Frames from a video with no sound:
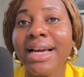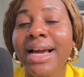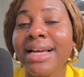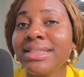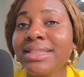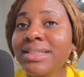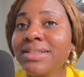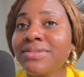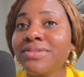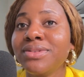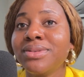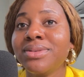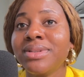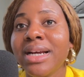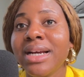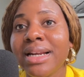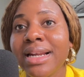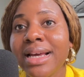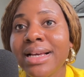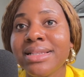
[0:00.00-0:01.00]
I didn't even
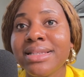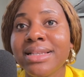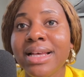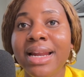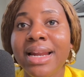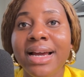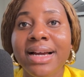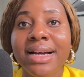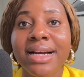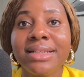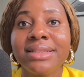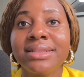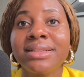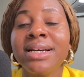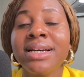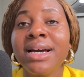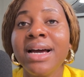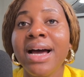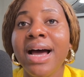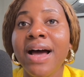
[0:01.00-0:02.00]
realize that I can
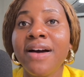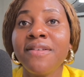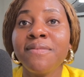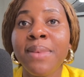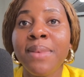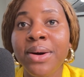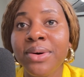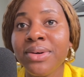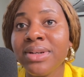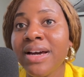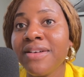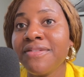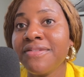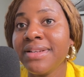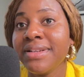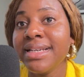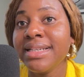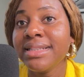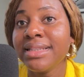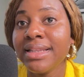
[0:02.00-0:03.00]
have my own
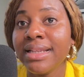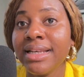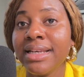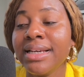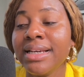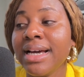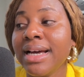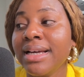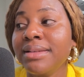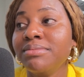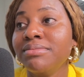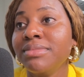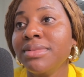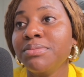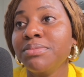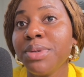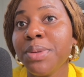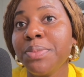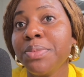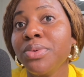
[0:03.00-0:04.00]
affiliate link and
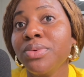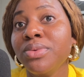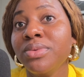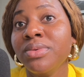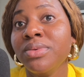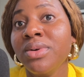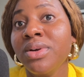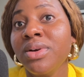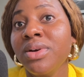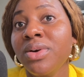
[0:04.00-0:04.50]
people